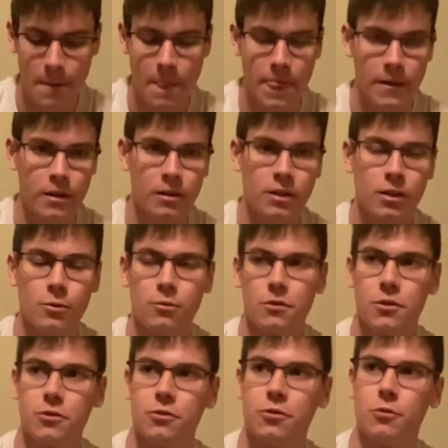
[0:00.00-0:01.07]
Unlike with
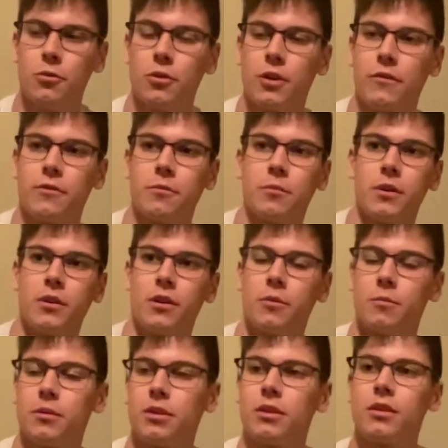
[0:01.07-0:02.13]
YouTube, where you have to build up
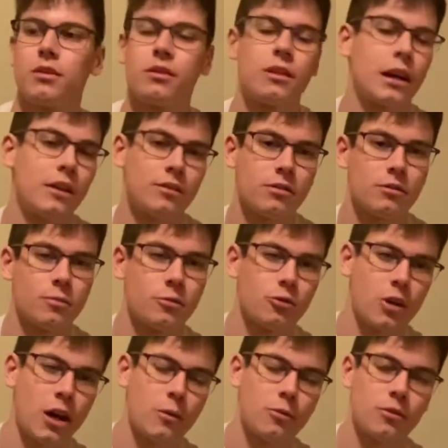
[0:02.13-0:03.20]
1,000
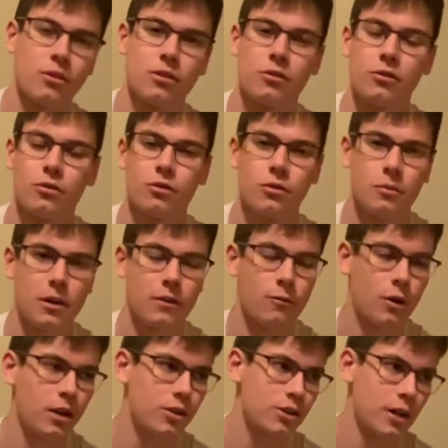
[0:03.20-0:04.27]
subscribers and a certain amount of
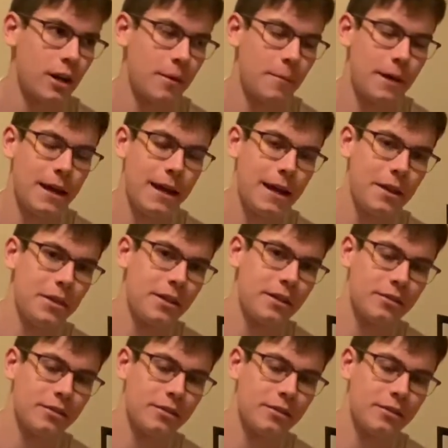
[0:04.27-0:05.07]
watch time, this